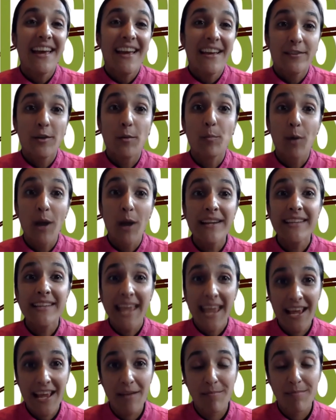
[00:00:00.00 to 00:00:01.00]
So bread
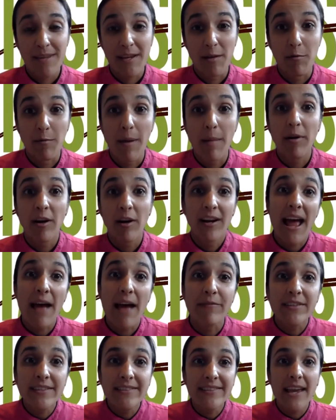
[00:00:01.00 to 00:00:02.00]
can be, remember, it'd
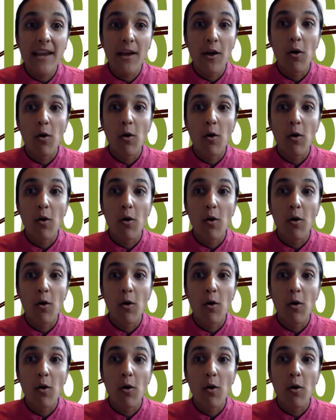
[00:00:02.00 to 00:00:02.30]
have to say